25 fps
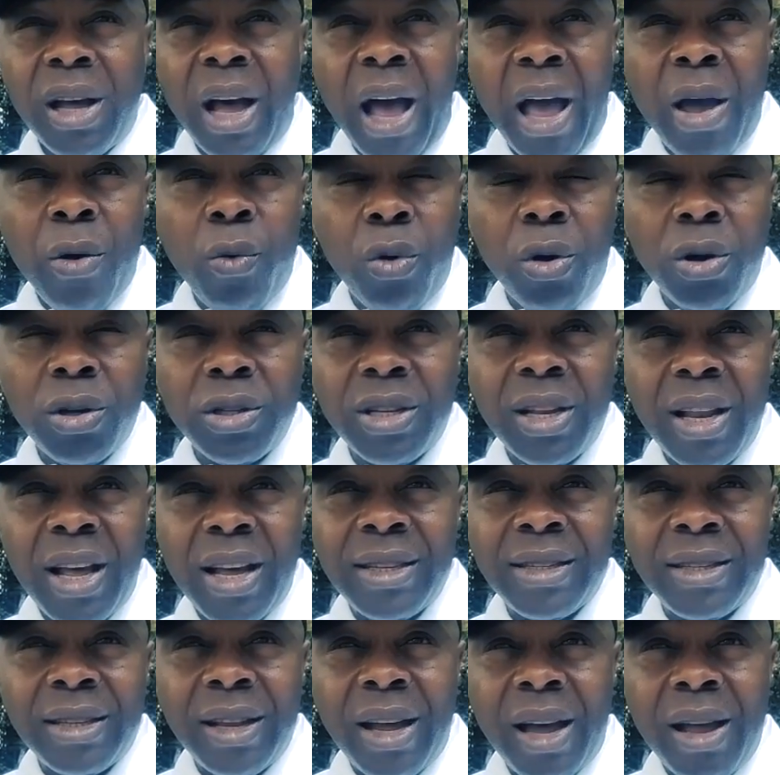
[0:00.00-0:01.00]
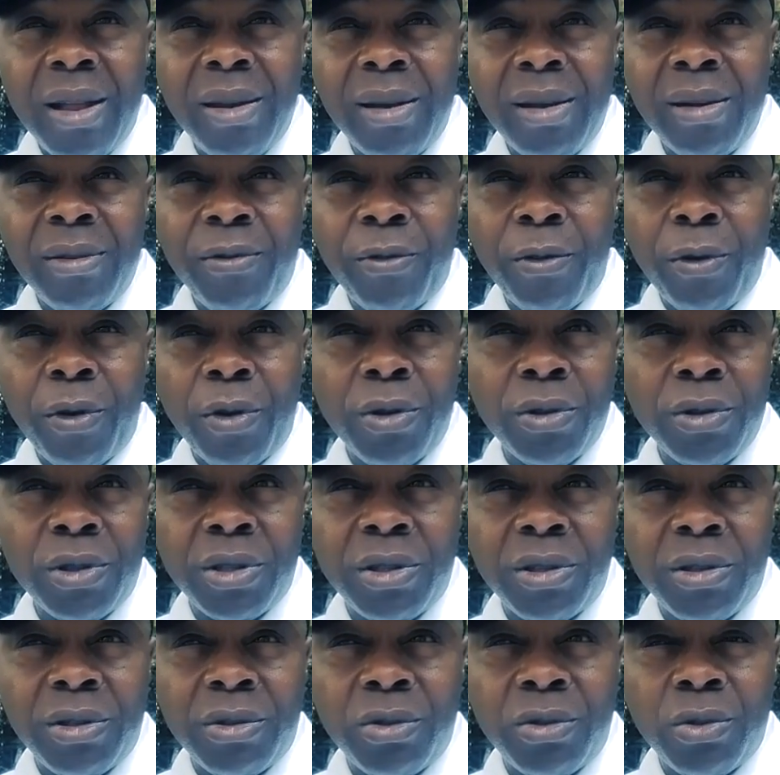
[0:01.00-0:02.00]
I was last time for
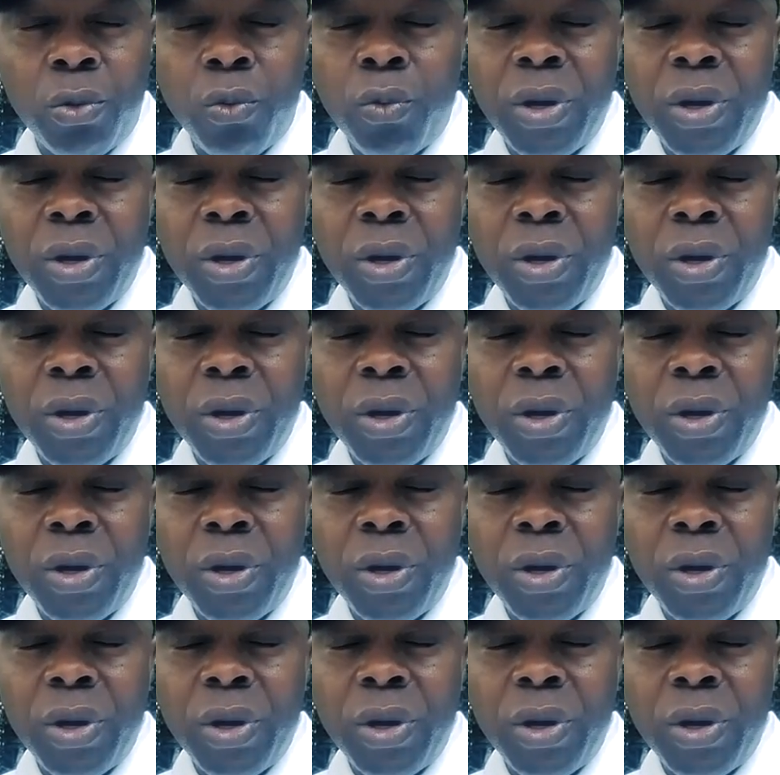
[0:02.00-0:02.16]
2